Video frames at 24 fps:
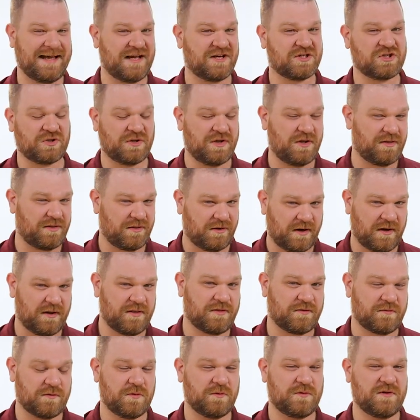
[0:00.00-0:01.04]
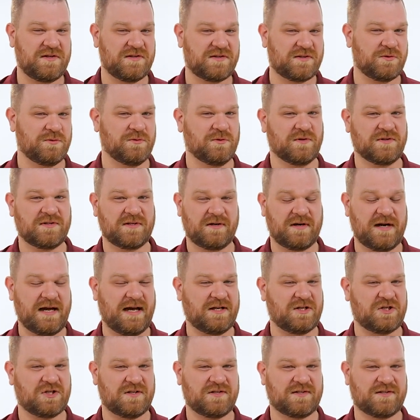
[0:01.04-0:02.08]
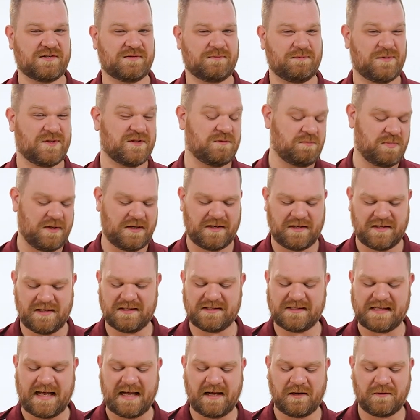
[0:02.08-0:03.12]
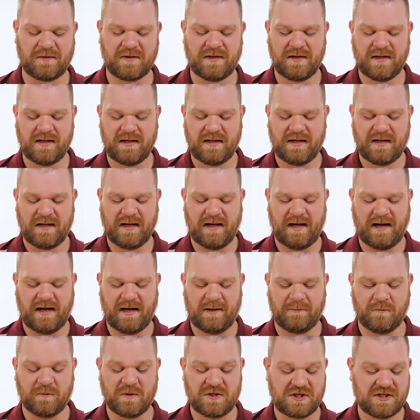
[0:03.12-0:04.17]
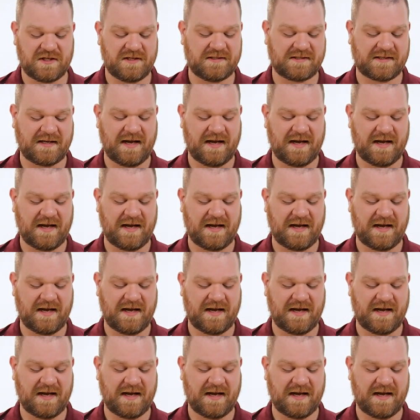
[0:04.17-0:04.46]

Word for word: actually thought through these tools. They're not just spitting these out, um, which is